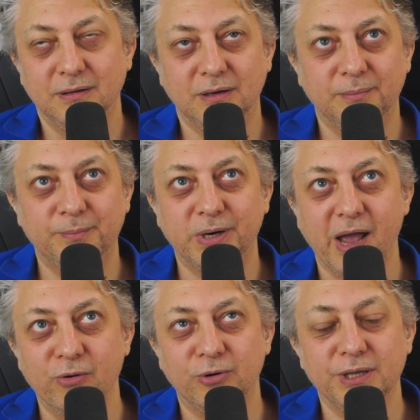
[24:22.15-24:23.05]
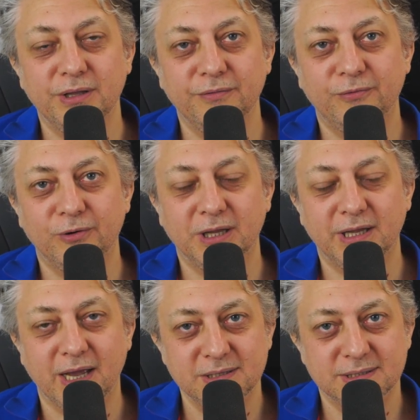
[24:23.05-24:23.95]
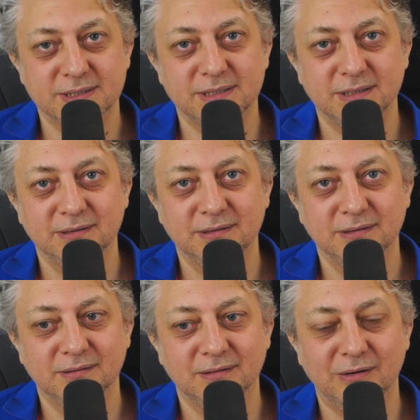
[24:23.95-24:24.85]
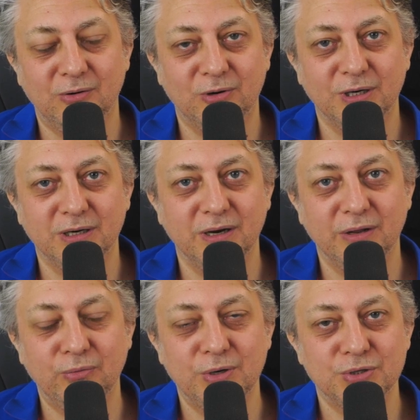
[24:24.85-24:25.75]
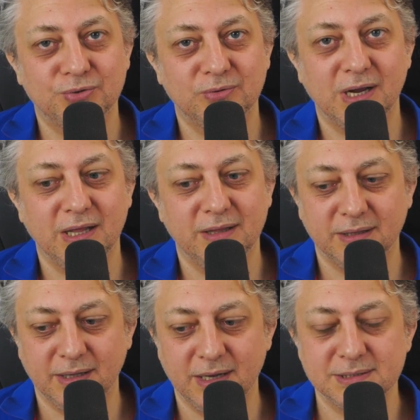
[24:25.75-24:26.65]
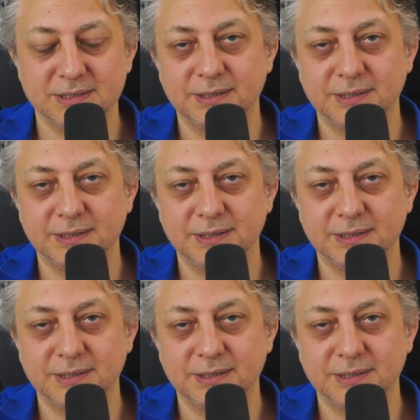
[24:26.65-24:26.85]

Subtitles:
a priority for tests, an order in which to write the tests.